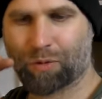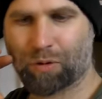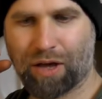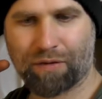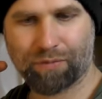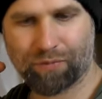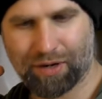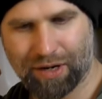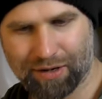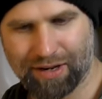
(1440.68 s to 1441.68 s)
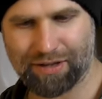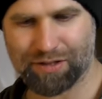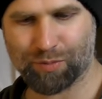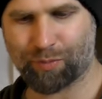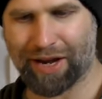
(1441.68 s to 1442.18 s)
You have like a
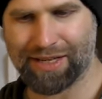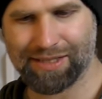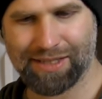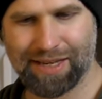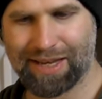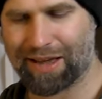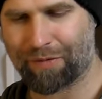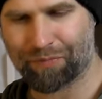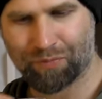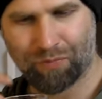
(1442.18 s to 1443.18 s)
spicy,